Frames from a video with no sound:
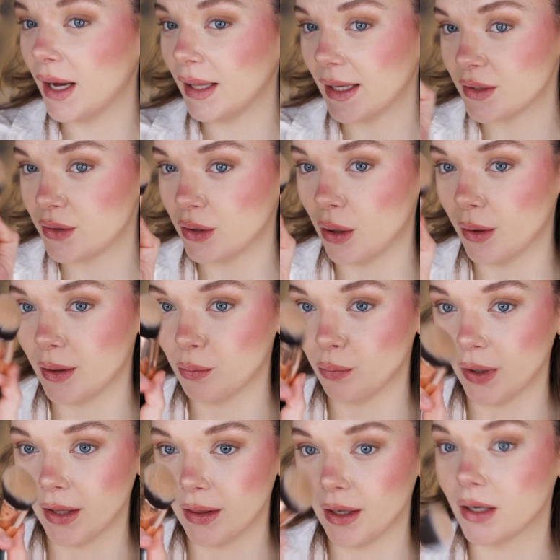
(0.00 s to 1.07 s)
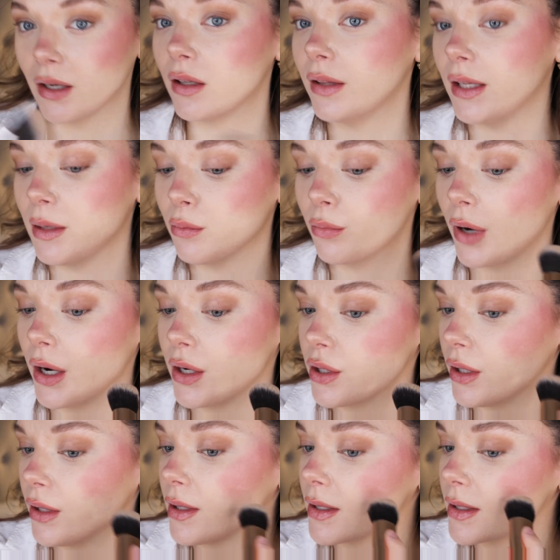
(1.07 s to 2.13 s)
I like to go in with a clean brush
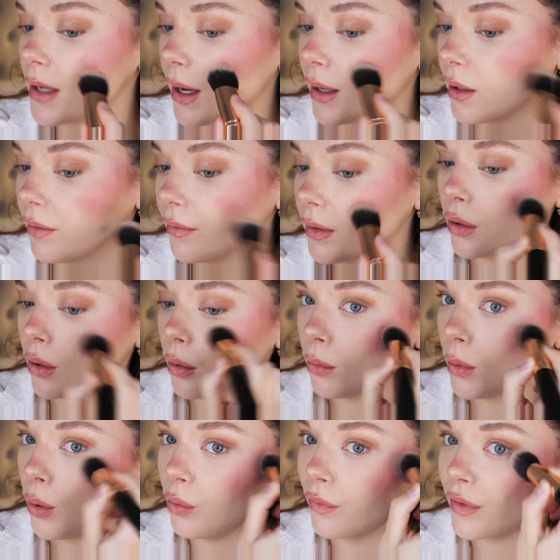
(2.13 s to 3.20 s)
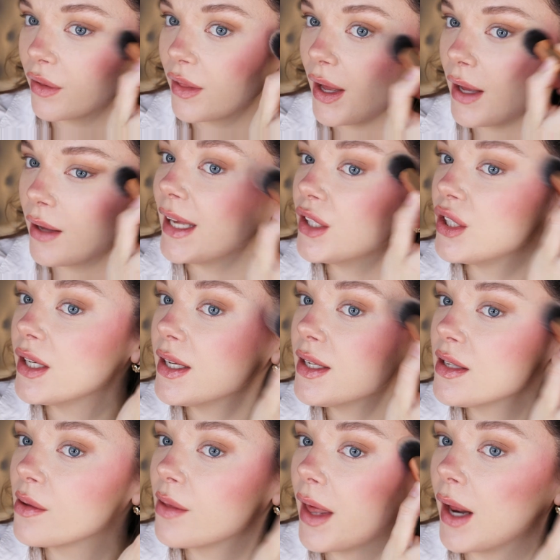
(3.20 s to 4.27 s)
and just kind of go over the
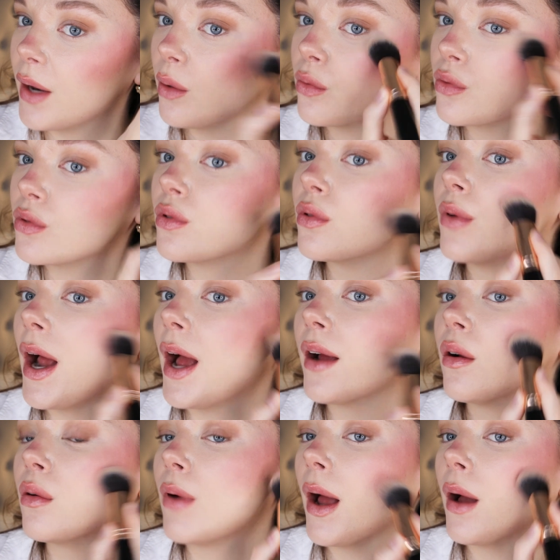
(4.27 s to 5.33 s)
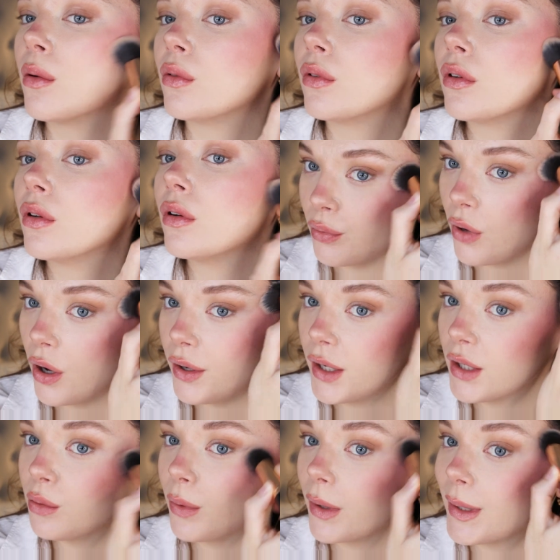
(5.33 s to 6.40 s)
edges so that I don't drag around
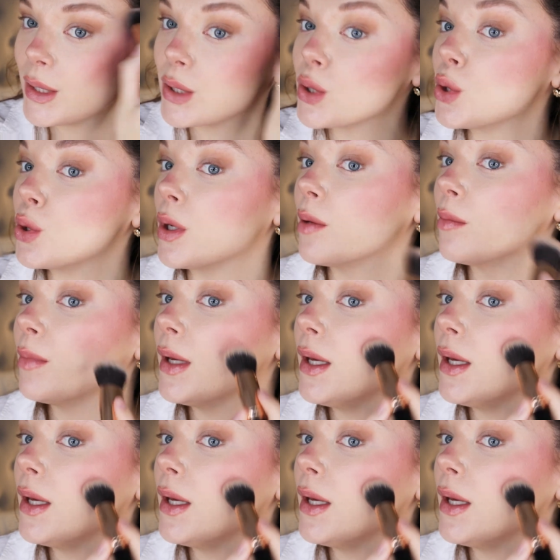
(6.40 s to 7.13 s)
product where it shouldn't